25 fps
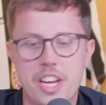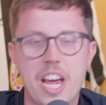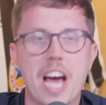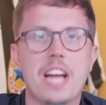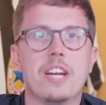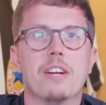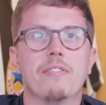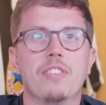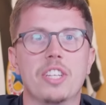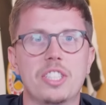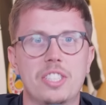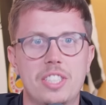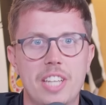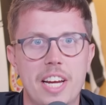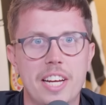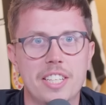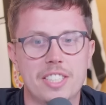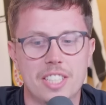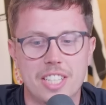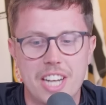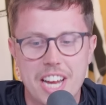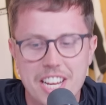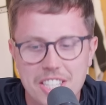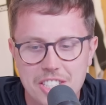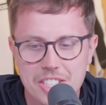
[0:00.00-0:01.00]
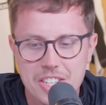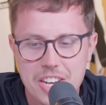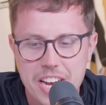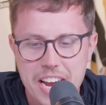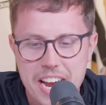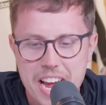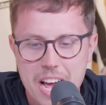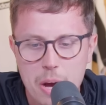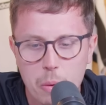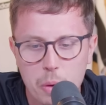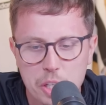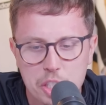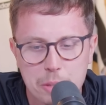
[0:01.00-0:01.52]
The end of the season is
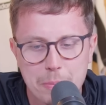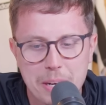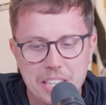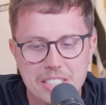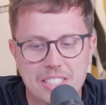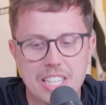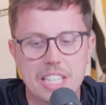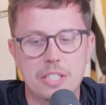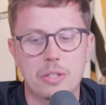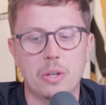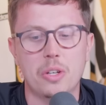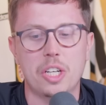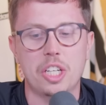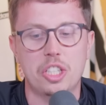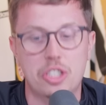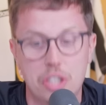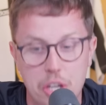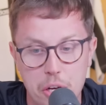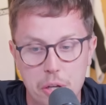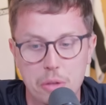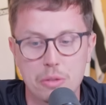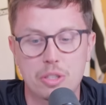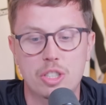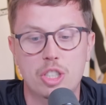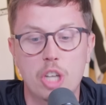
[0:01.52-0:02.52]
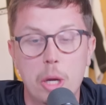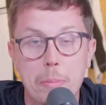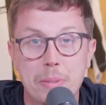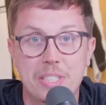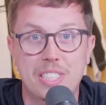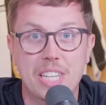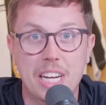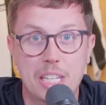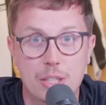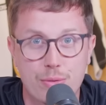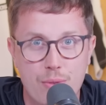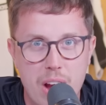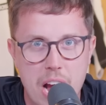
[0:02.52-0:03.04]
near, which means there's only 2 Super
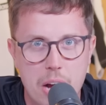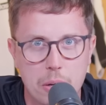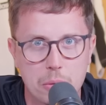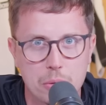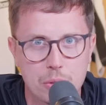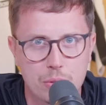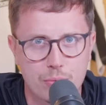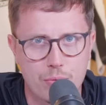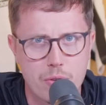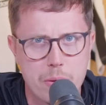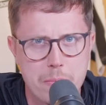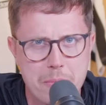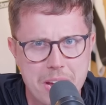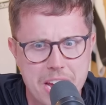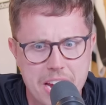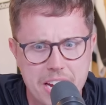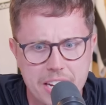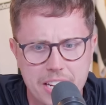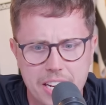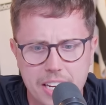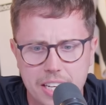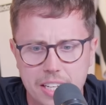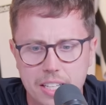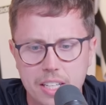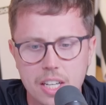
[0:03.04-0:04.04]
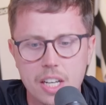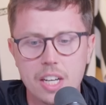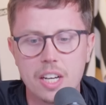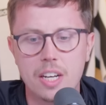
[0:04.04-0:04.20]
6 rounds remaining.